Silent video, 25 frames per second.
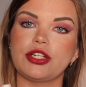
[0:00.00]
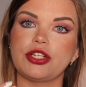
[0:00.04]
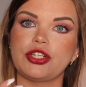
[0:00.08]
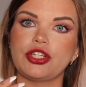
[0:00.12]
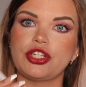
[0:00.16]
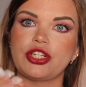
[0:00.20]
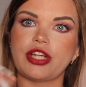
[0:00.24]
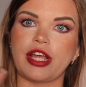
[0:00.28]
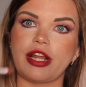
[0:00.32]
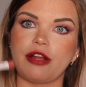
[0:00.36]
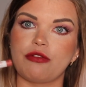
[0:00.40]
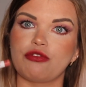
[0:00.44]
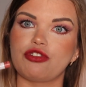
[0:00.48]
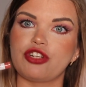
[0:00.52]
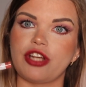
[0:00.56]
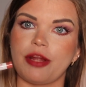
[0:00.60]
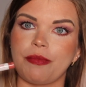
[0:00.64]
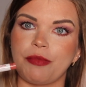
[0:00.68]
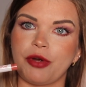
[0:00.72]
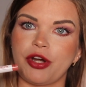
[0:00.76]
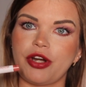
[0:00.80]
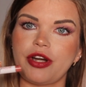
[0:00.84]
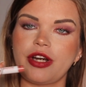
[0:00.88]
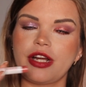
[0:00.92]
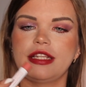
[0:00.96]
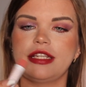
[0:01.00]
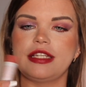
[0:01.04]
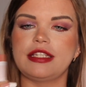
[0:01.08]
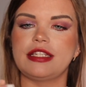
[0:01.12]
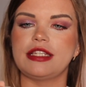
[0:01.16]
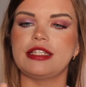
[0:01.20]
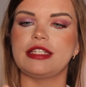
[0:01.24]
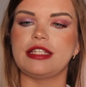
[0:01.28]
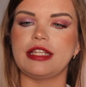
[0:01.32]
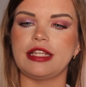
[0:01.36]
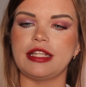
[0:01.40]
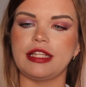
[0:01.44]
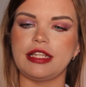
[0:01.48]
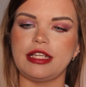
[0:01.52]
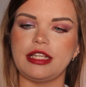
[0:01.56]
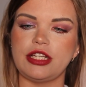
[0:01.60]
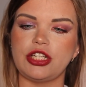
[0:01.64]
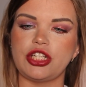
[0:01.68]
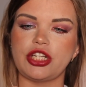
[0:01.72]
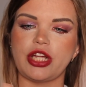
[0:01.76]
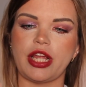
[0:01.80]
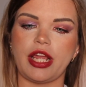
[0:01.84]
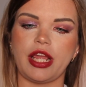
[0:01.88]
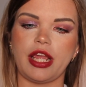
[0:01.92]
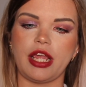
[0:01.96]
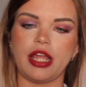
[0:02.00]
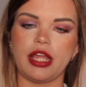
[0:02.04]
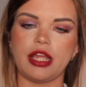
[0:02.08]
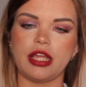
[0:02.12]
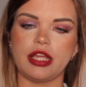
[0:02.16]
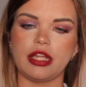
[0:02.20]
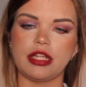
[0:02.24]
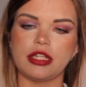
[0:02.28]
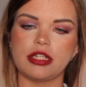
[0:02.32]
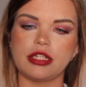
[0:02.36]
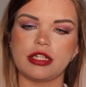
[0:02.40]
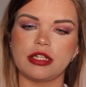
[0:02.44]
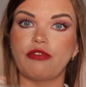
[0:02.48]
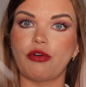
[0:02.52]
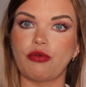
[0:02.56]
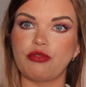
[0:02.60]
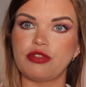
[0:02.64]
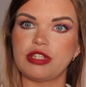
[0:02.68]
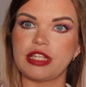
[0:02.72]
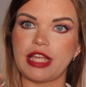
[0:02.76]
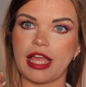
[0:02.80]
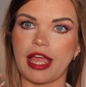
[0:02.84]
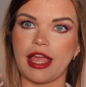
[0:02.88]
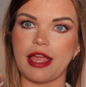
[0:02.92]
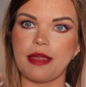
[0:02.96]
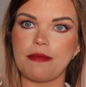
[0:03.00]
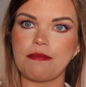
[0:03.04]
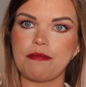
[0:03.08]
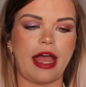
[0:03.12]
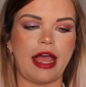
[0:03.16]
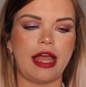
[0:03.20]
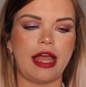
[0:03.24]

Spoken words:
Shadow Shimmer. This is in the shade Rose Cape,